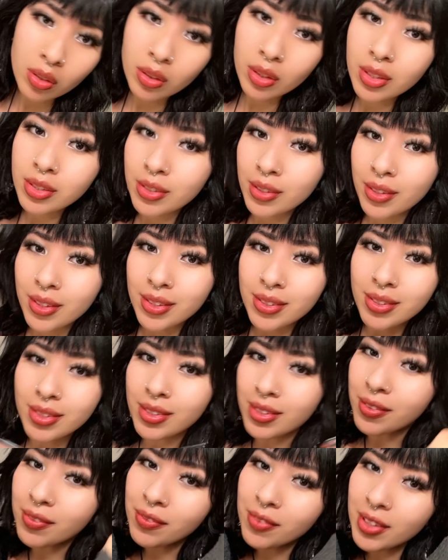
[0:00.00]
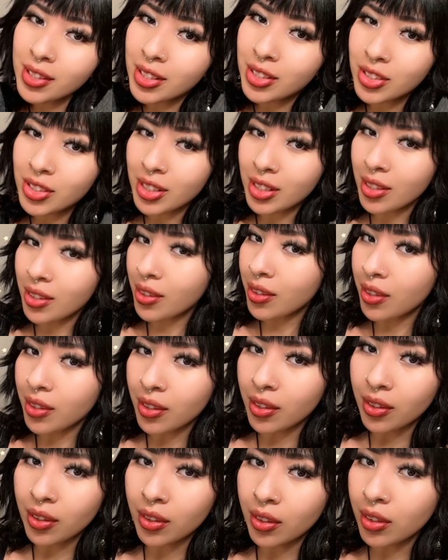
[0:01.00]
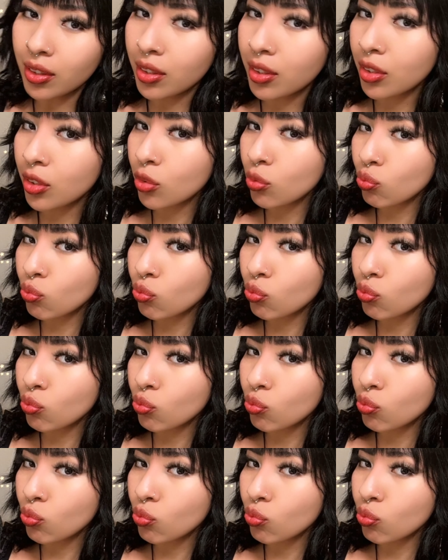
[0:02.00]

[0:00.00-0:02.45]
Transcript: So this is the finishing look.